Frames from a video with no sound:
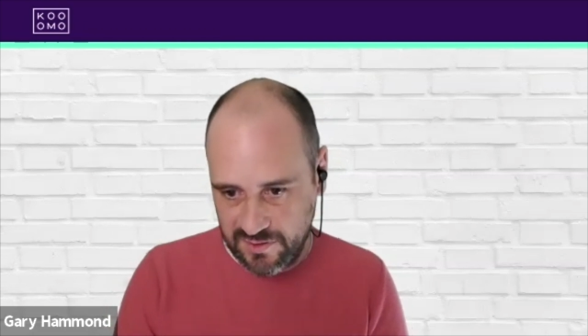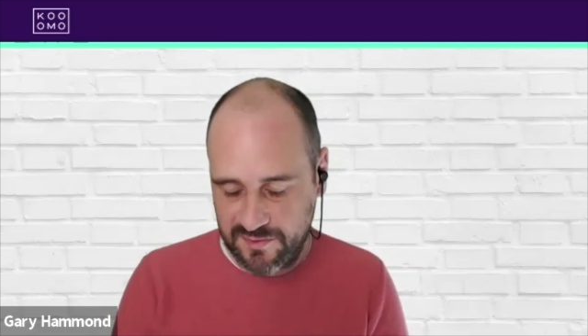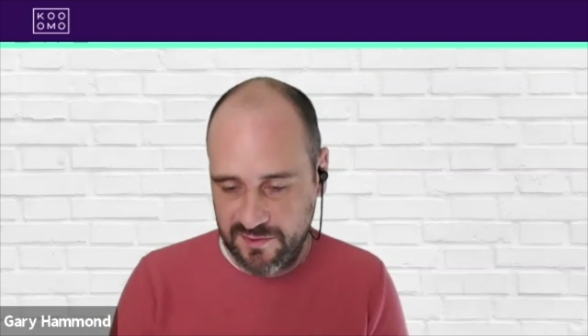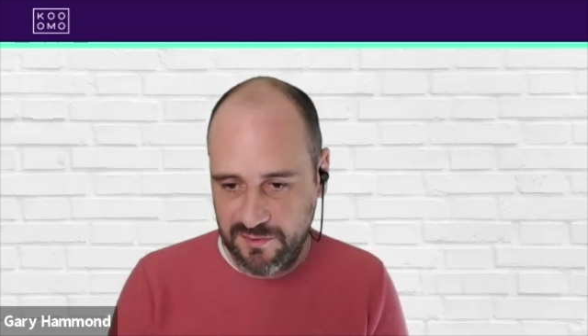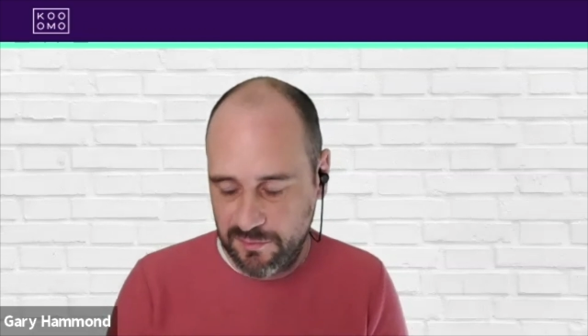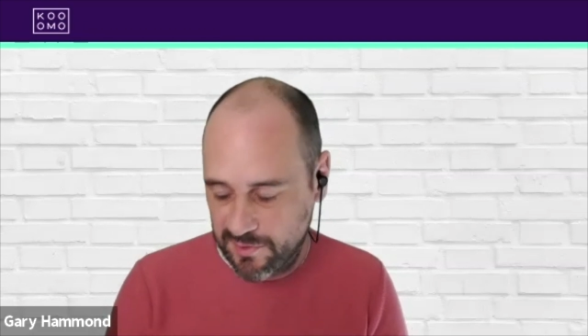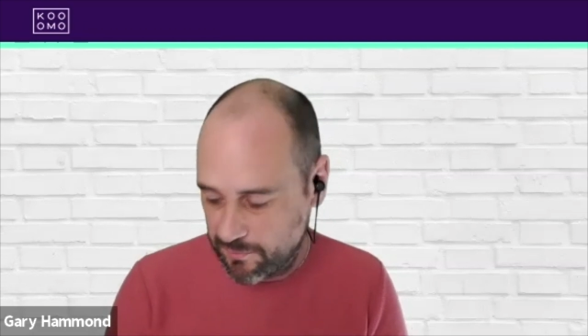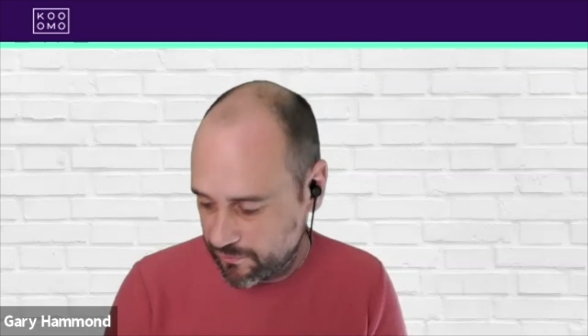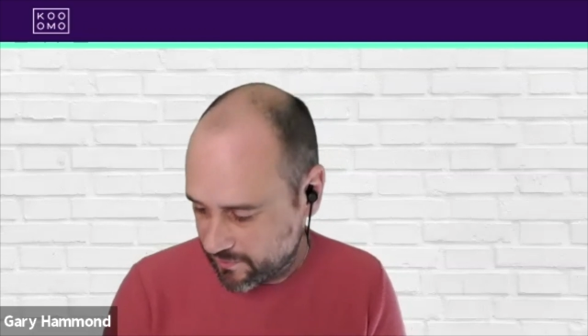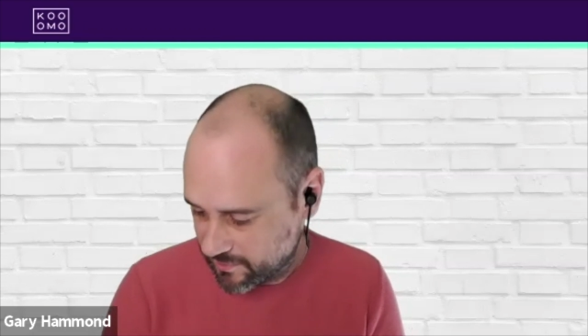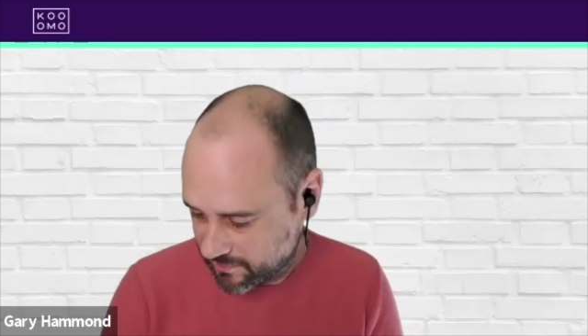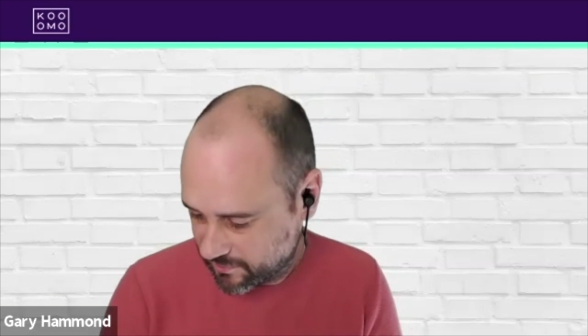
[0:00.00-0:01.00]
So I want to
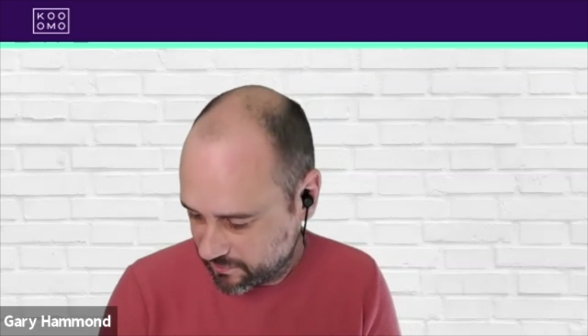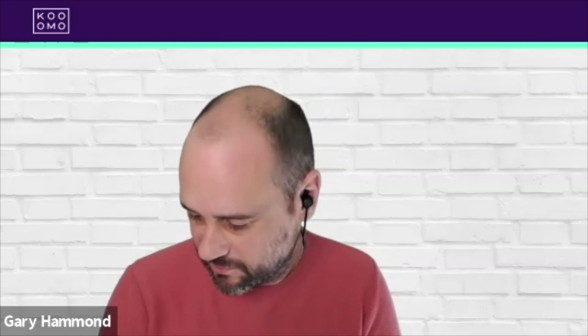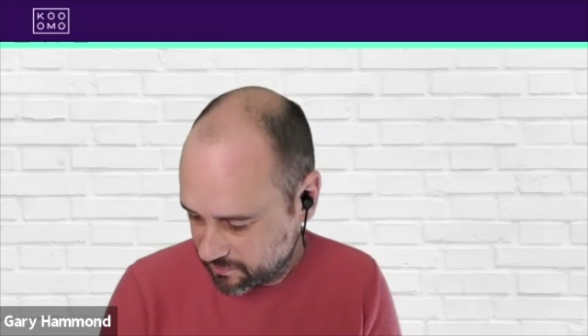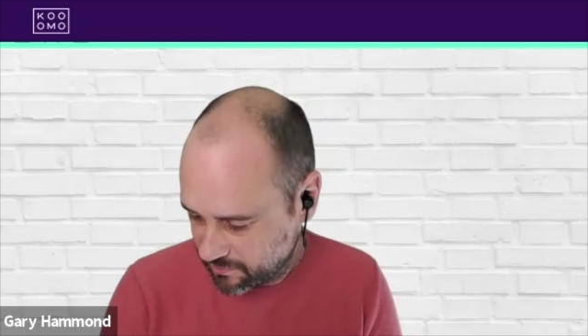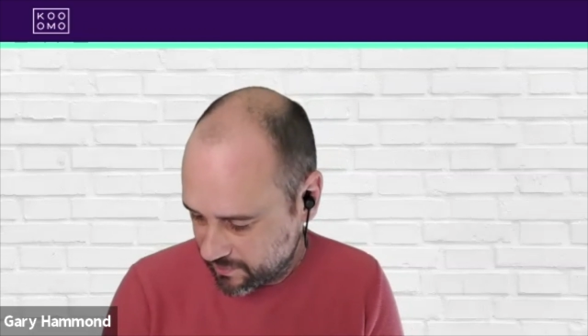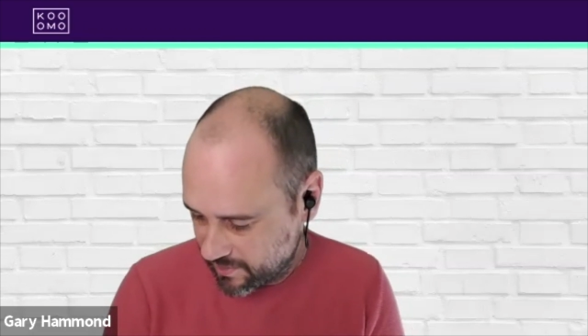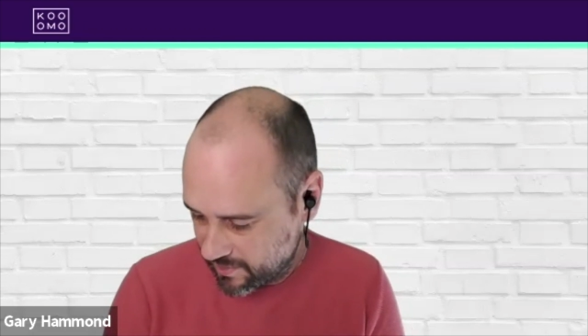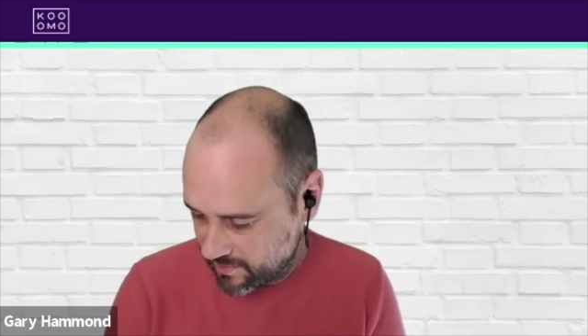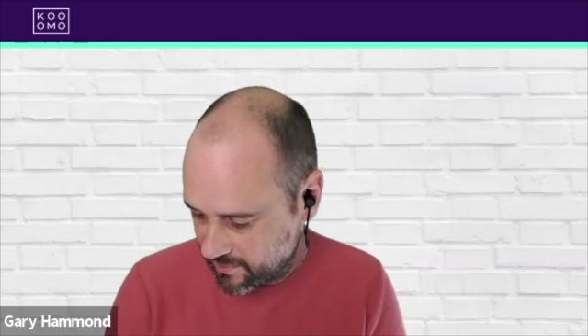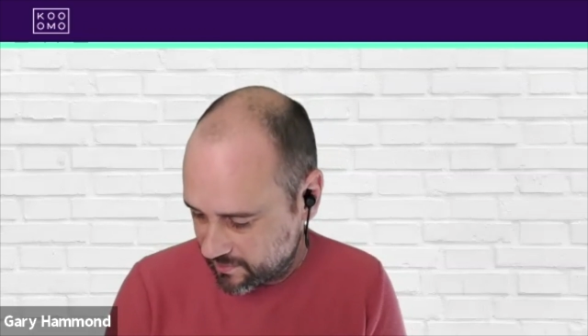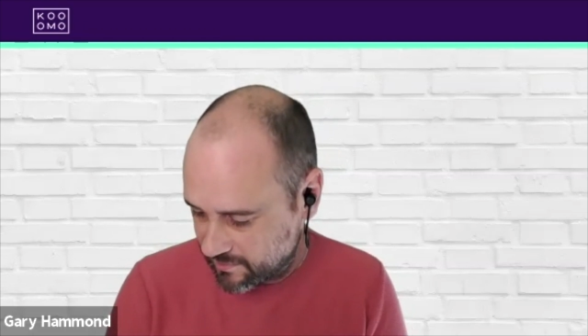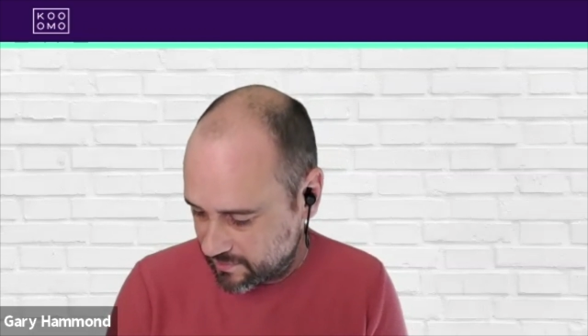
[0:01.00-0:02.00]
move on
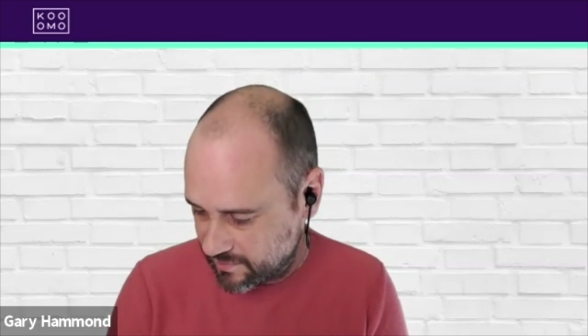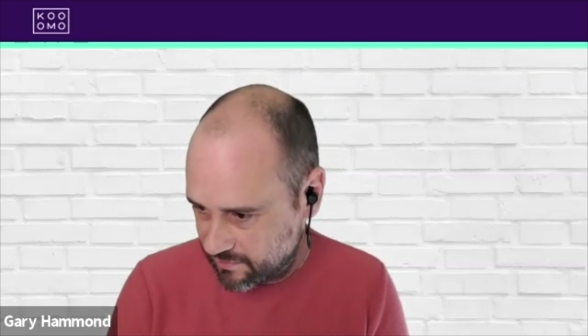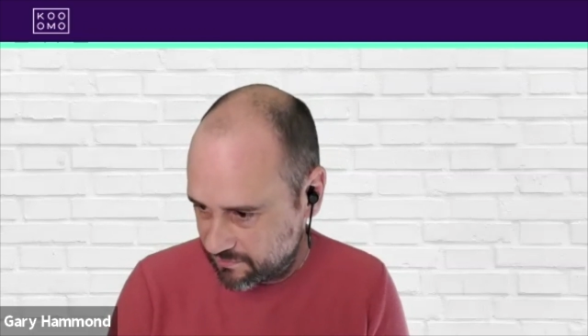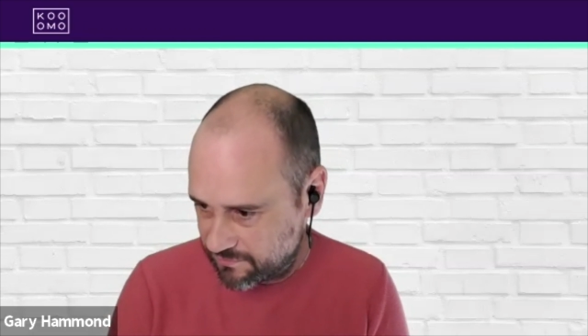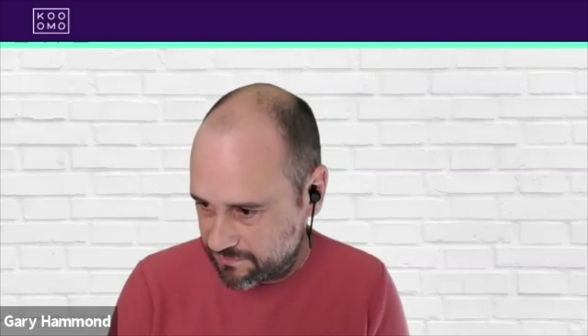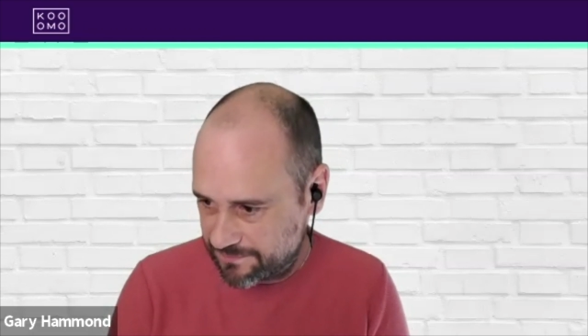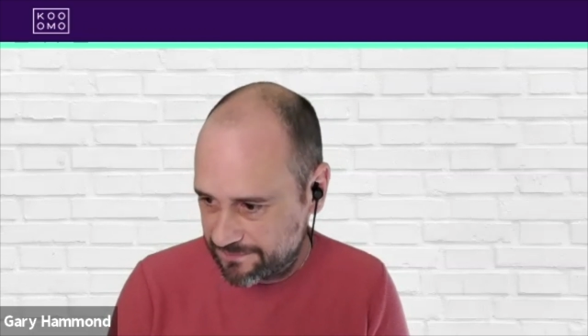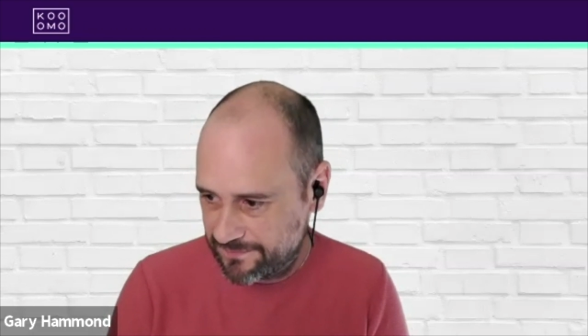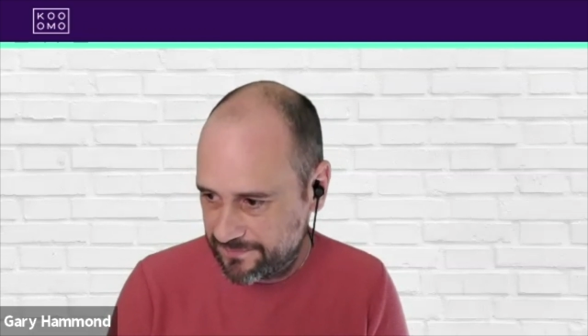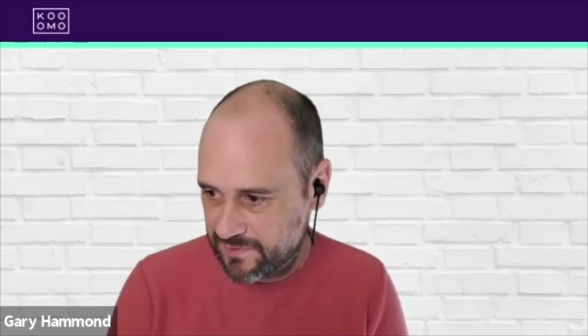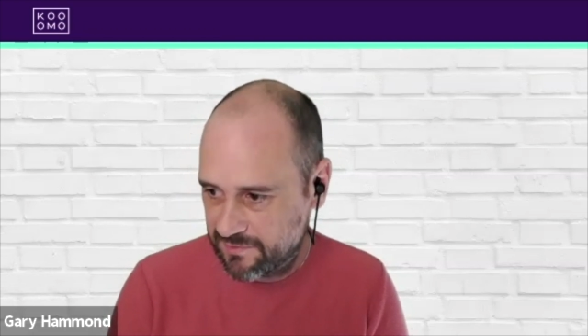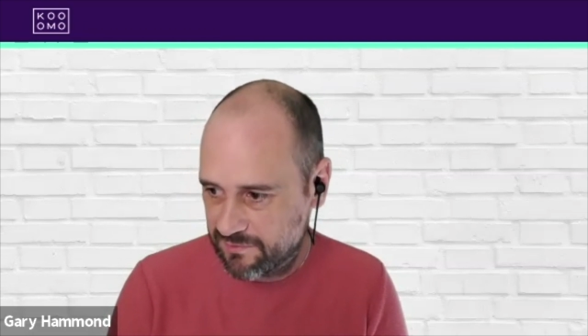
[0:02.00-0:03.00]
to kind of
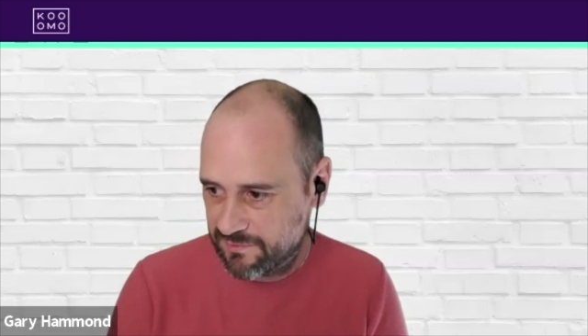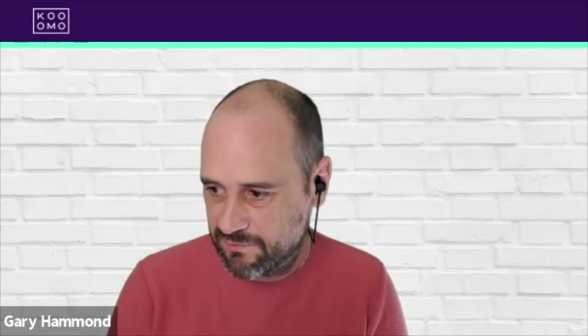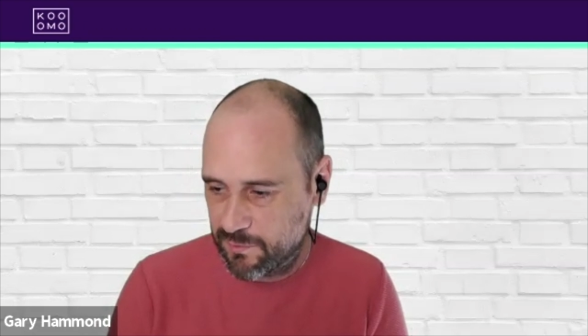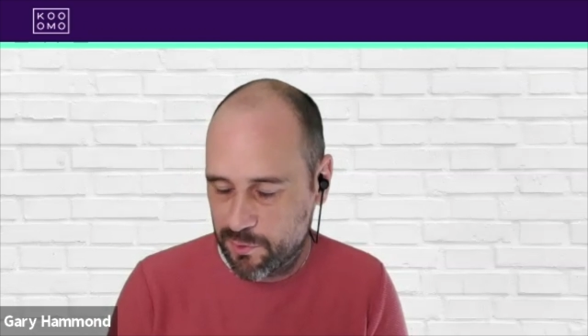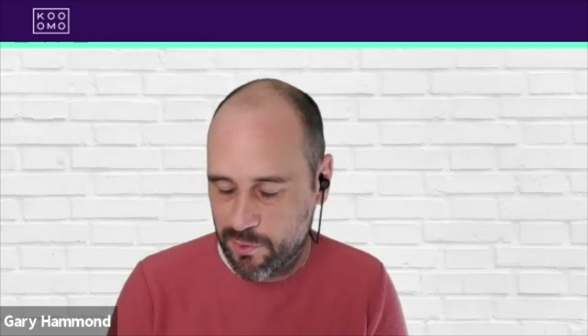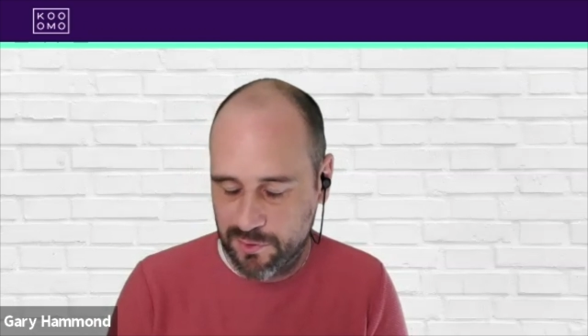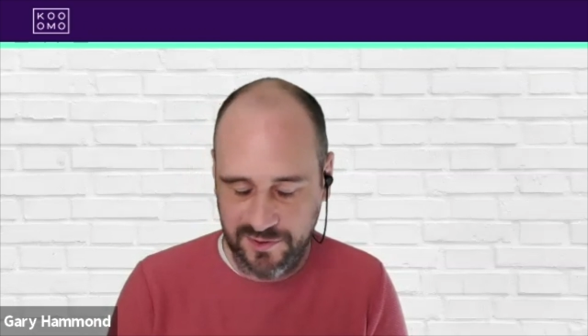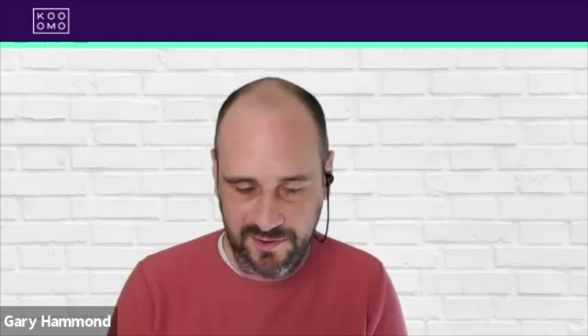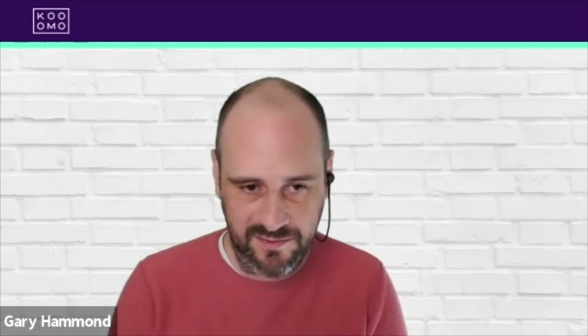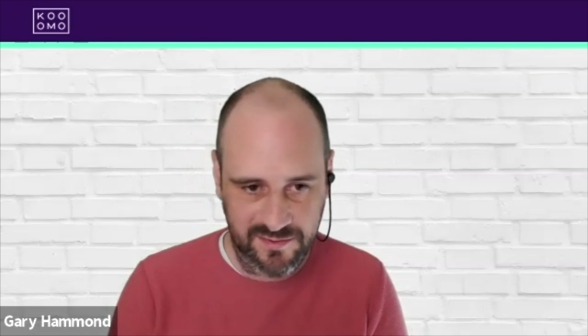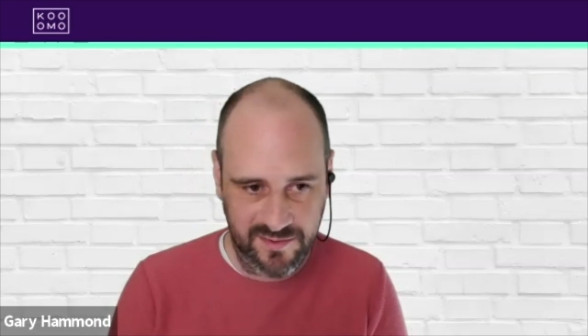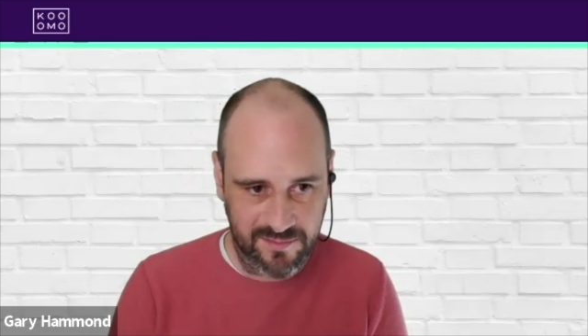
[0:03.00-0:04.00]

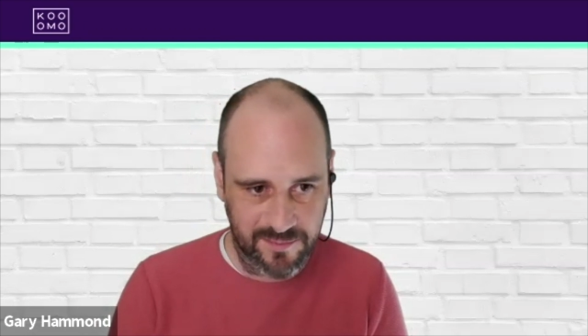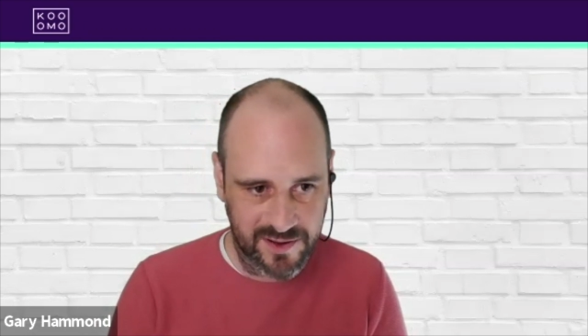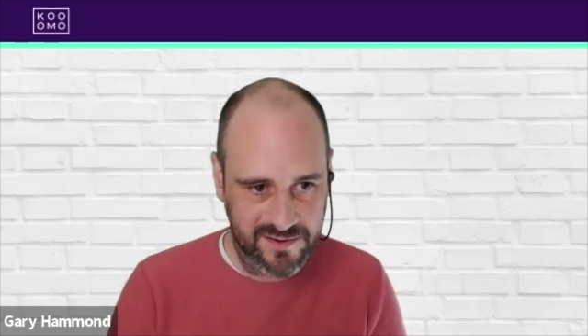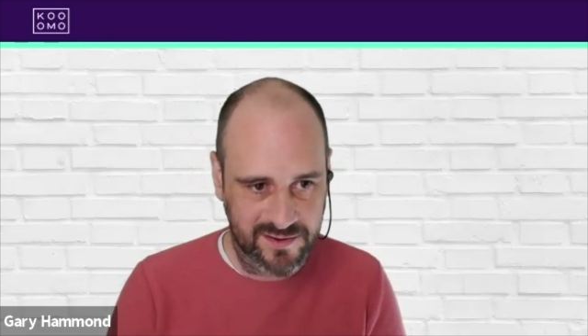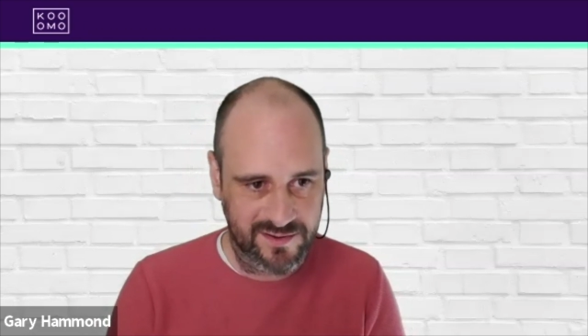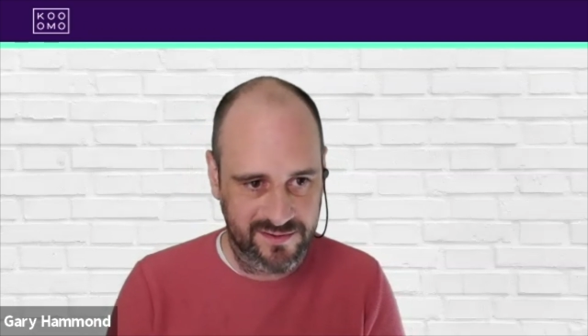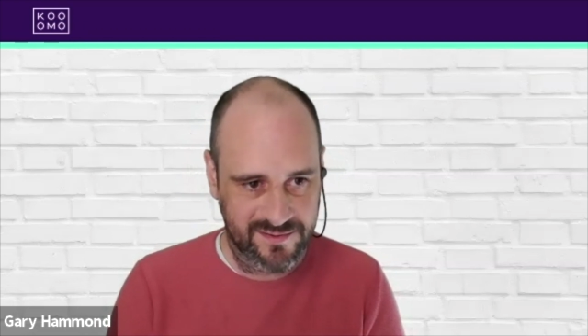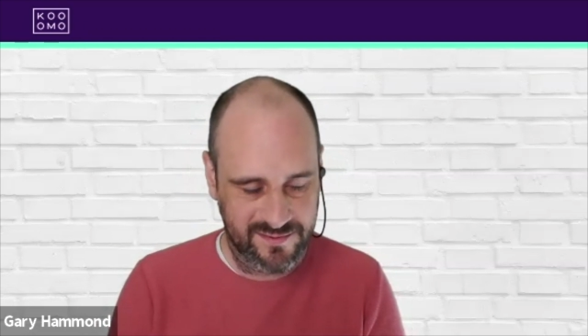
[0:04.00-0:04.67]
reporting, segmenting.